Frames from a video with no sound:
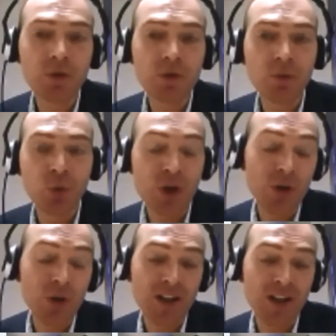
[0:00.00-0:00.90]
we know
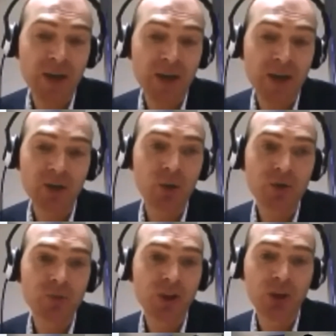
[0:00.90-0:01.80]
Chinese households have
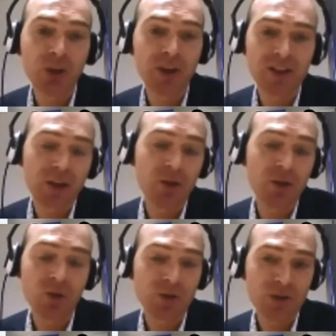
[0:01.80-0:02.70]
been accumulating huge
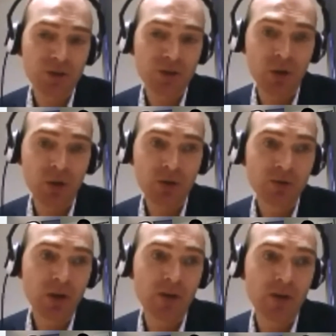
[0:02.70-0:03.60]
quantities of gold
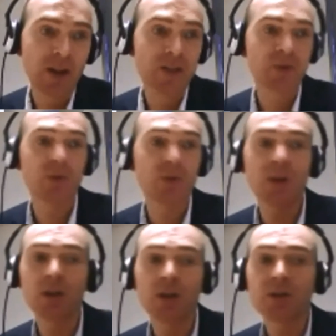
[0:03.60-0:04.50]
over the last few
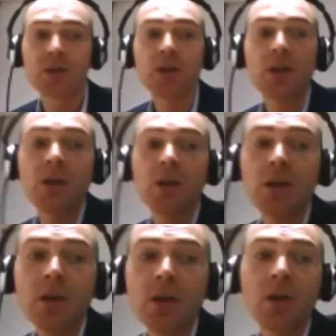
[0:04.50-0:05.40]
years.
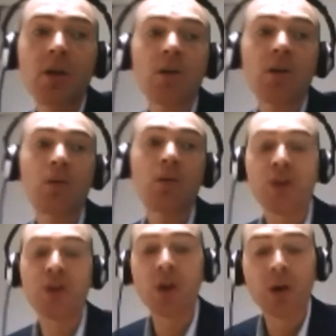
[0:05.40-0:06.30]
We
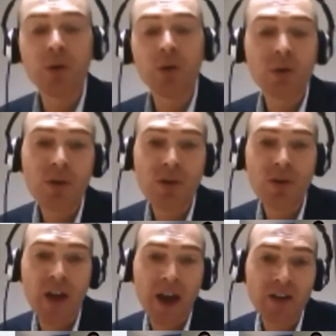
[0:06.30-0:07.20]
know
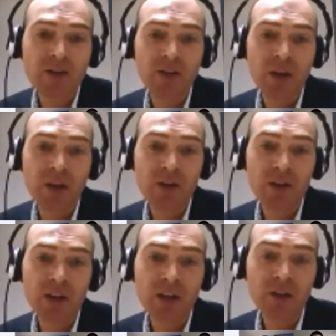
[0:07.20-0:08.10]
that there is
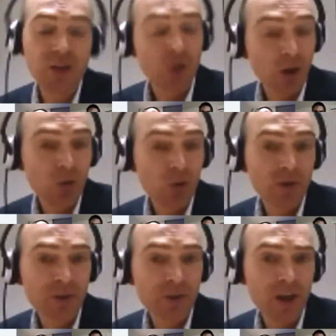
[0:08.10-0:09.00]
a very strong cultural
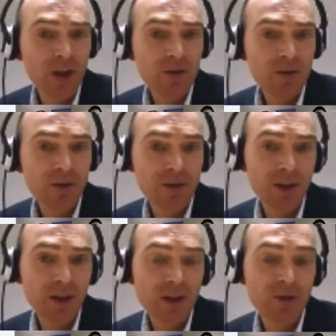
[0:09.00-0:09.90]
affiliation,
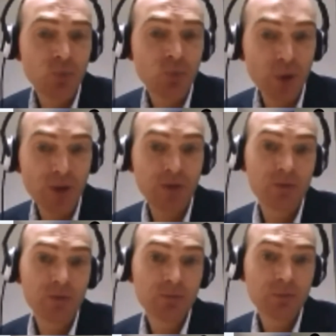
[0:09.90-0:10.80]
affiliation with
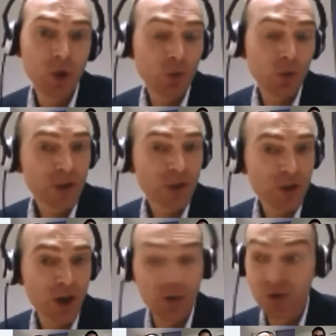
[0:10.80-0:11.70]
gold in
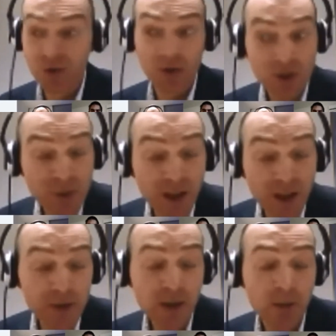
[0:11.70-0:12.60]
China, which has only been
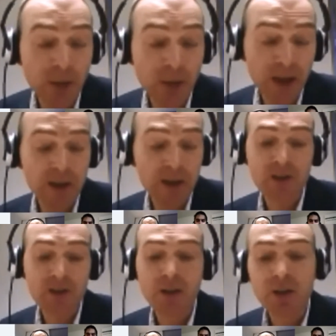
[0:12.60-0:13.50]
allowed to come back in the
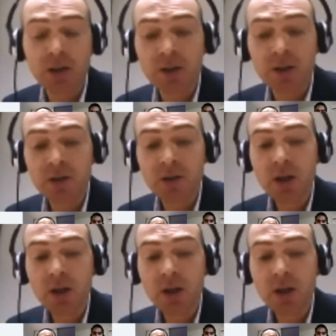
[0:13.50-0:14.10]
last 10 years.